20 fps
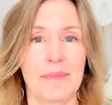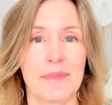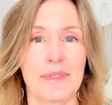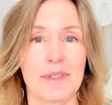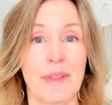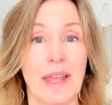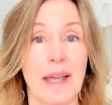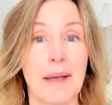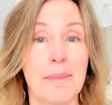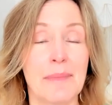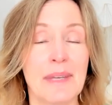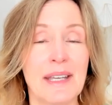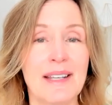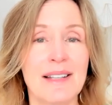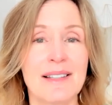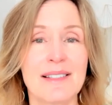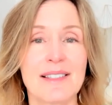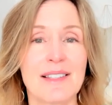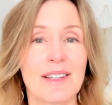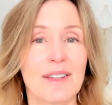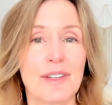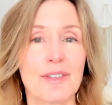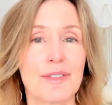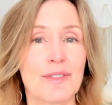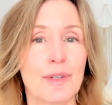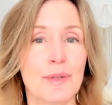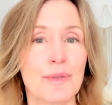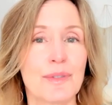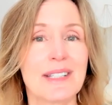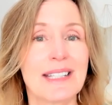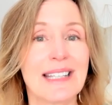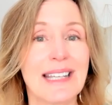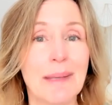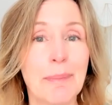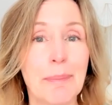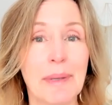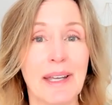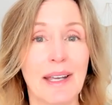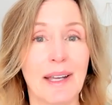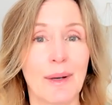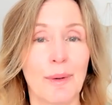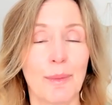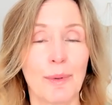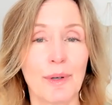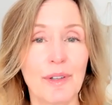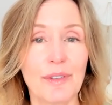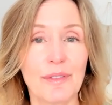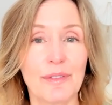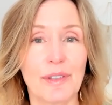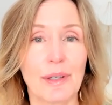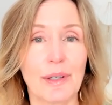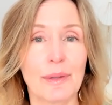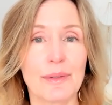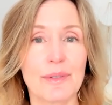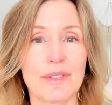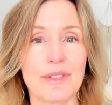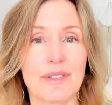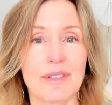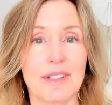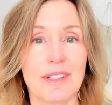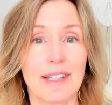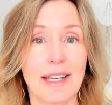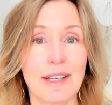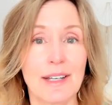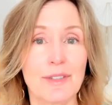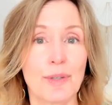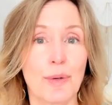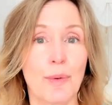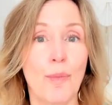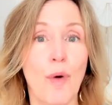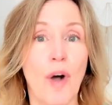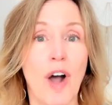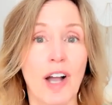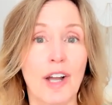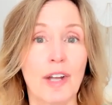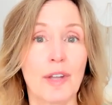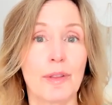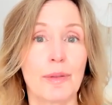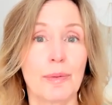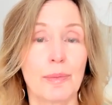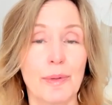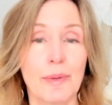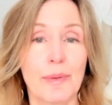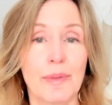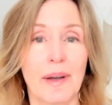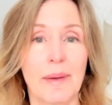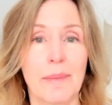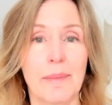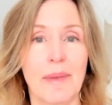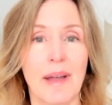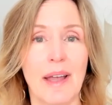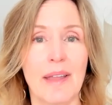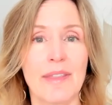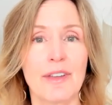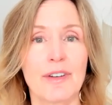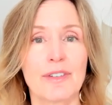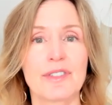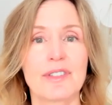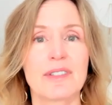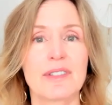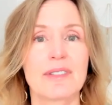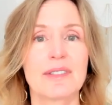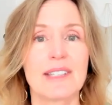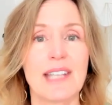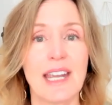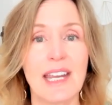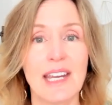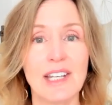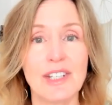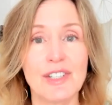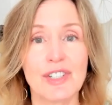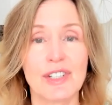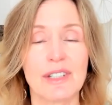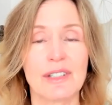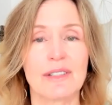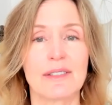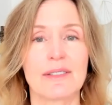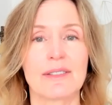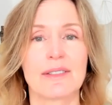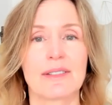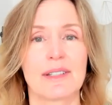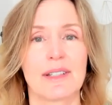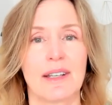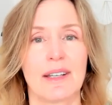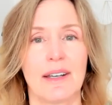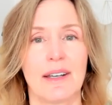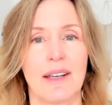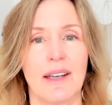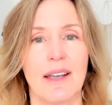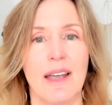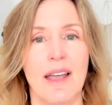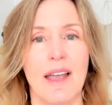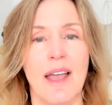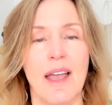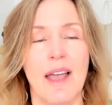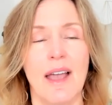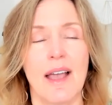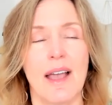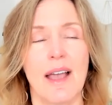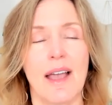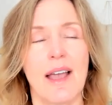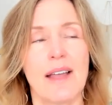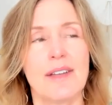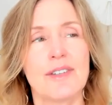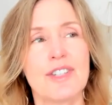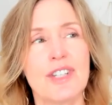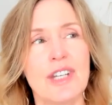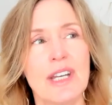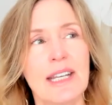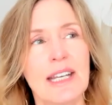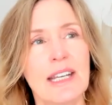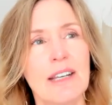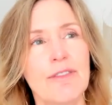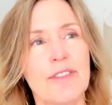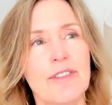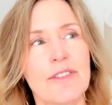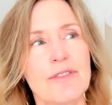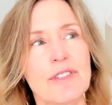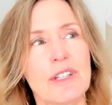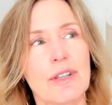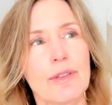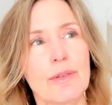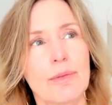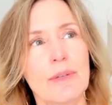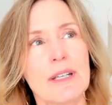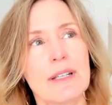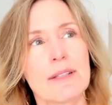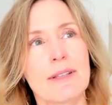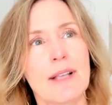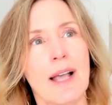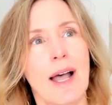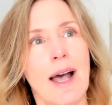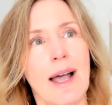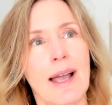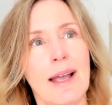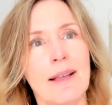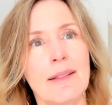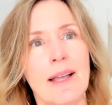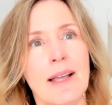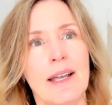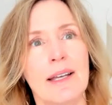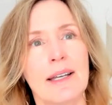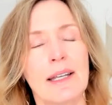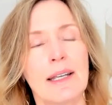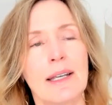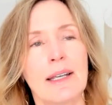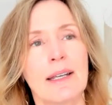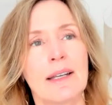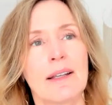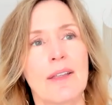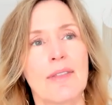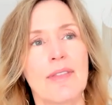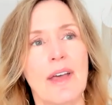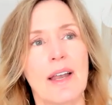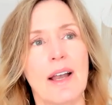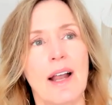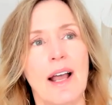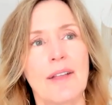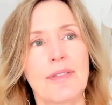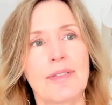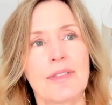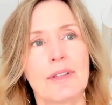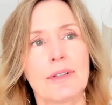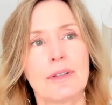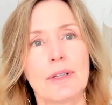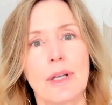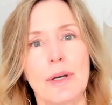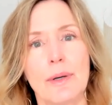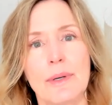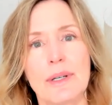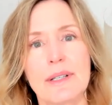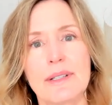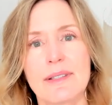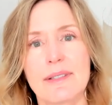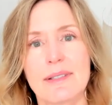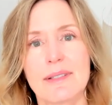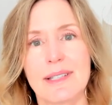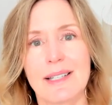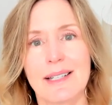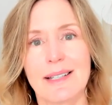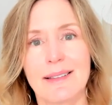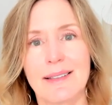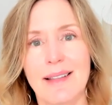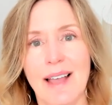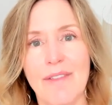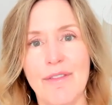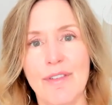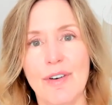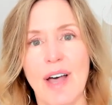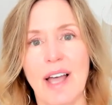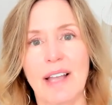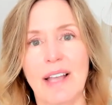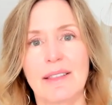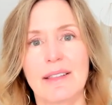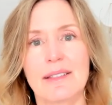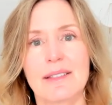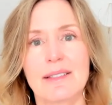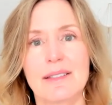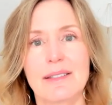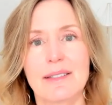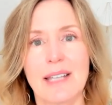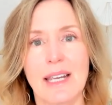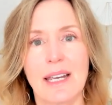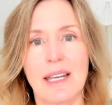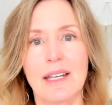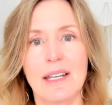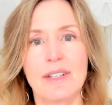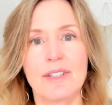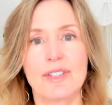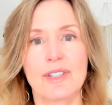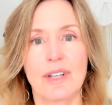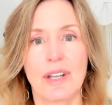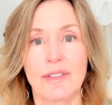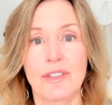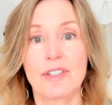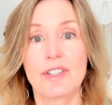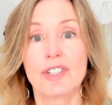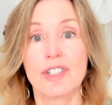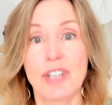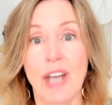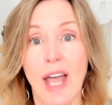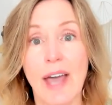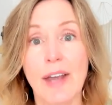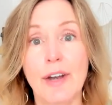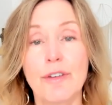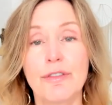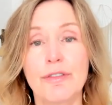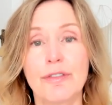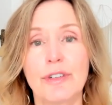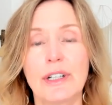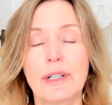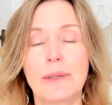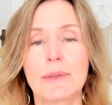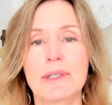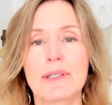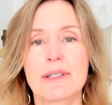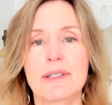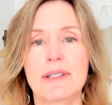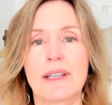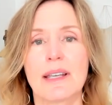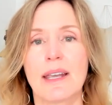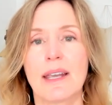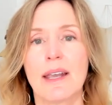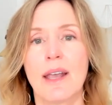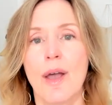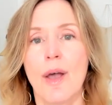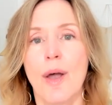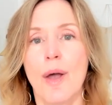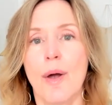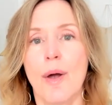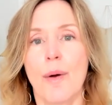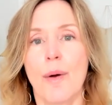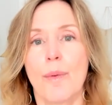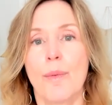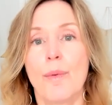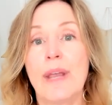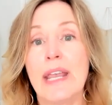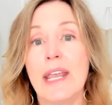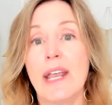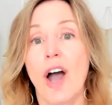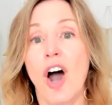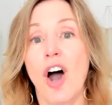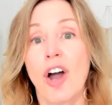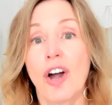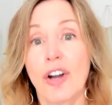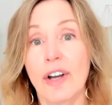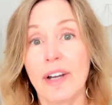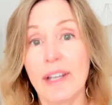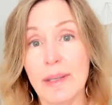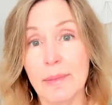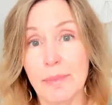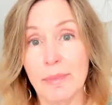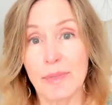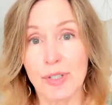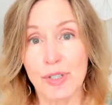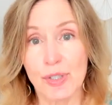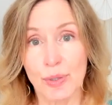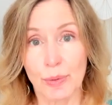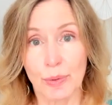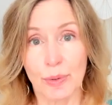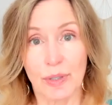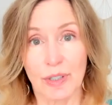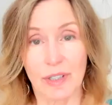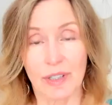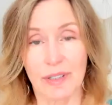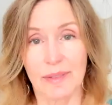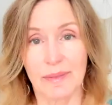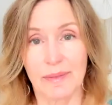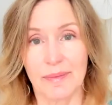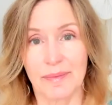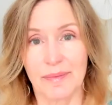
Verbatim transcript: So that means that there's no skipping worldviews. You get to walk through them, and there's stages. And Gene Key 53 is highlighting that at the lowest level, at the stage, at the shadow frequency, we are immature.